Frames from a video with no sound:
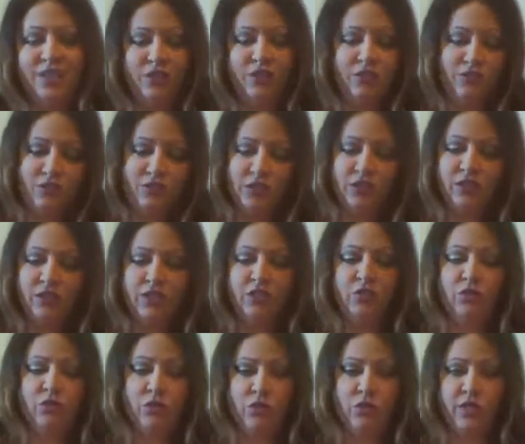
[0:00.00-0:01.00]
you still
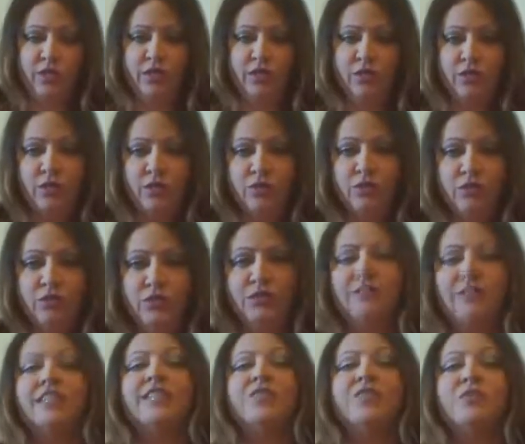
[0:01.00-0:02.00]
need to worry. You
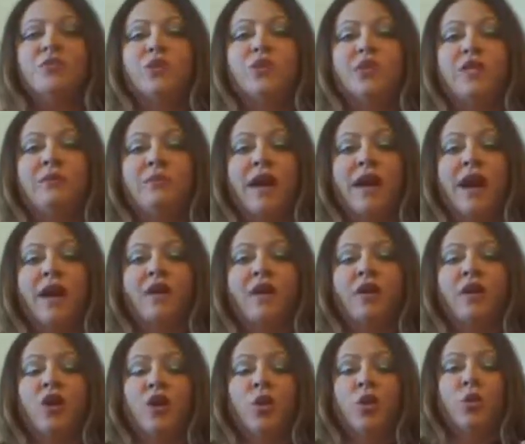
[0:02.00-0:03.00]
still need to worry
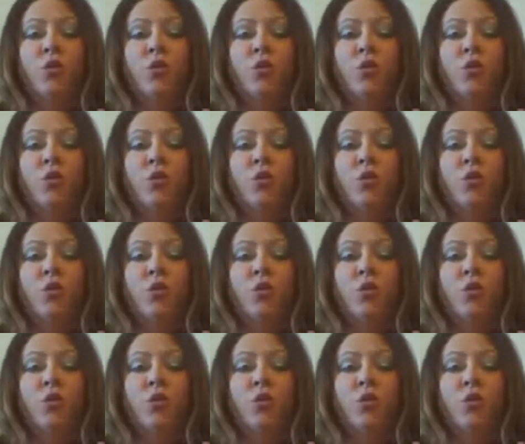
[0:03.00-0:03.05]
about